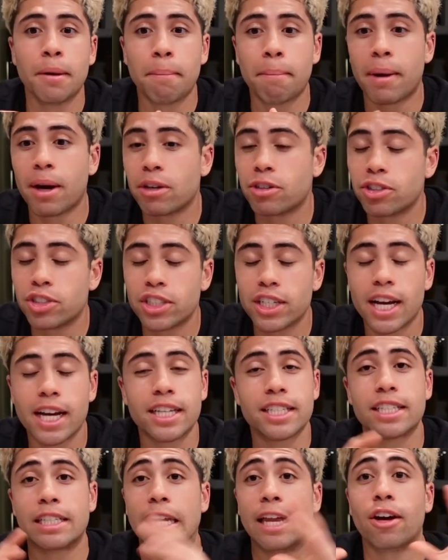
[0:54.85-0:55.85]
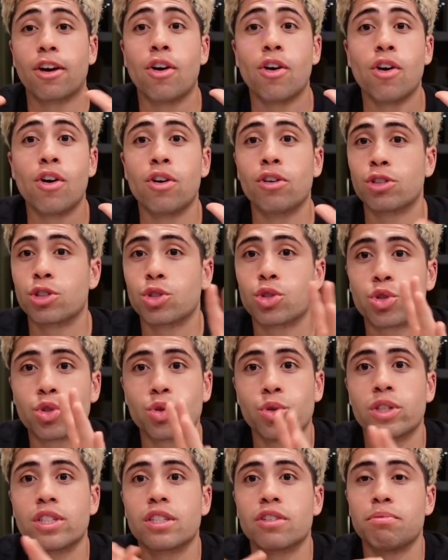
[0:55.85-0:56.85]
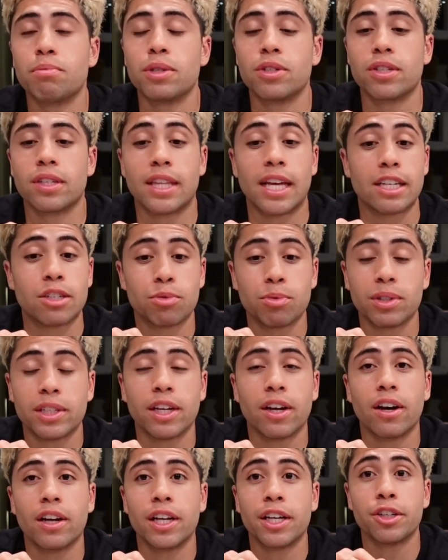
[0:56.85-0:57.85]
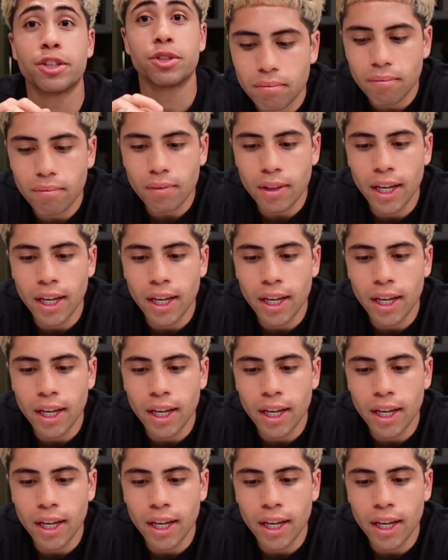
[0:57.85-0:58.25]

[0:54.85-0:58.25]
Michael Jackson, like all sorts of music. That's really all I knew.